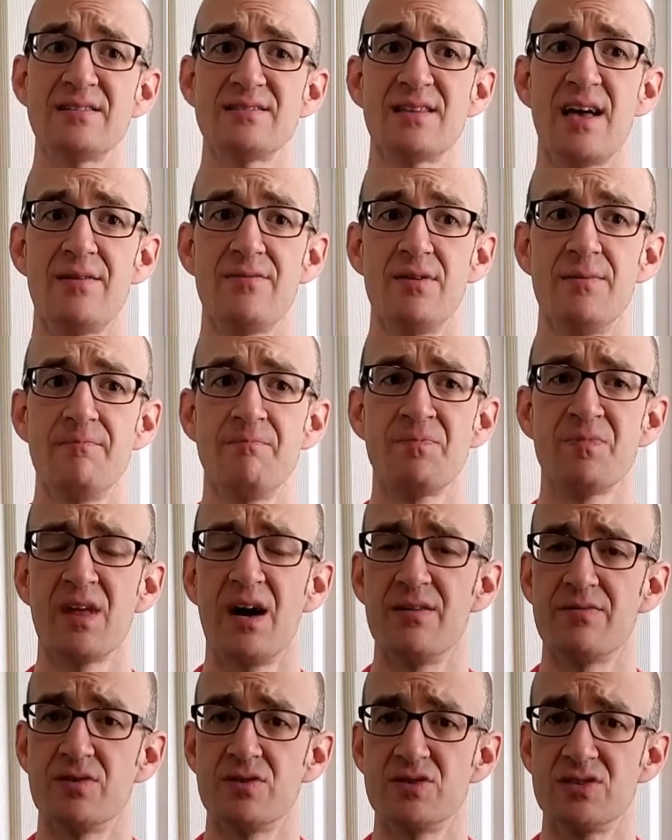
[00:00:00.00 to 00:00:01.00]
7,
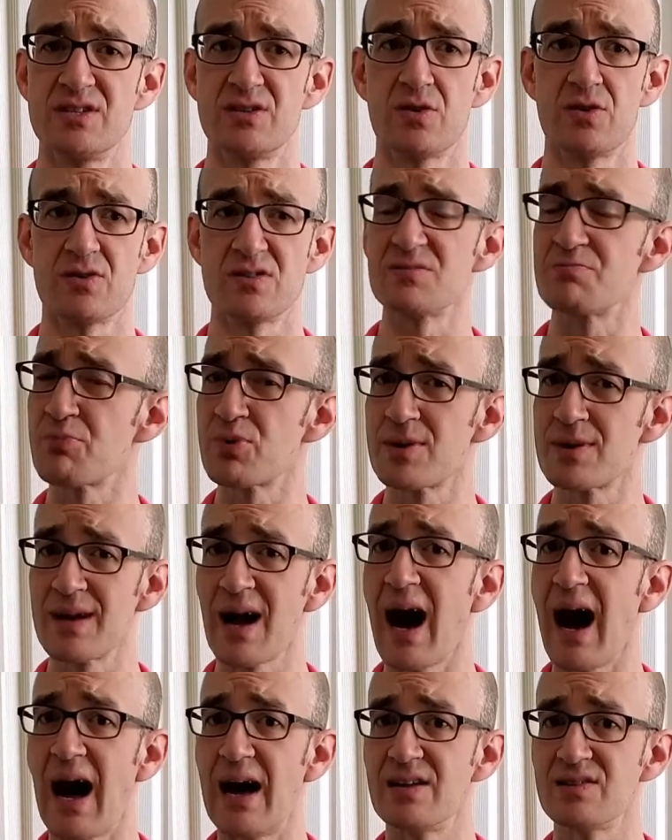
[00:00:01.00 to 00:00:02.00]
of your G chord is pretty
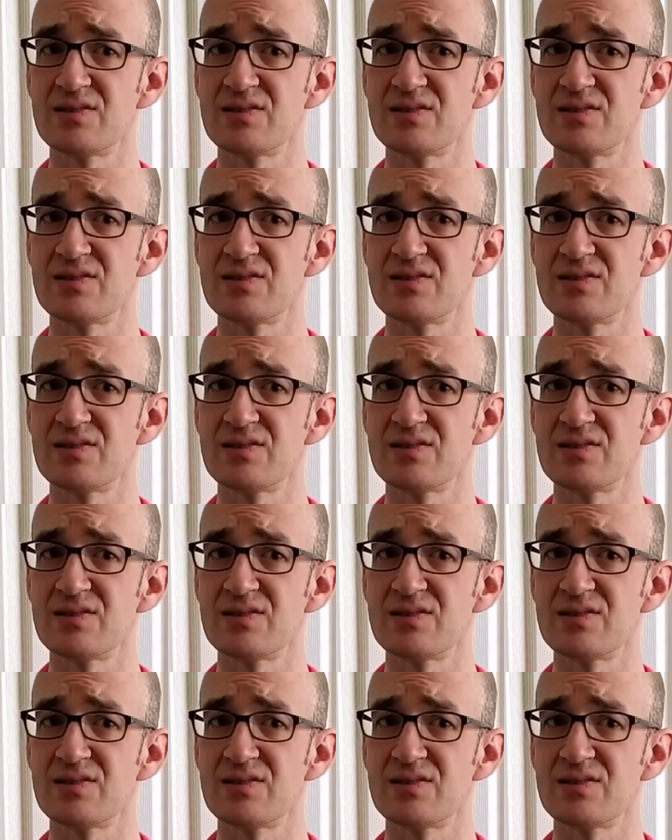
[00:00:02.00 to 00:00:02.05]
high.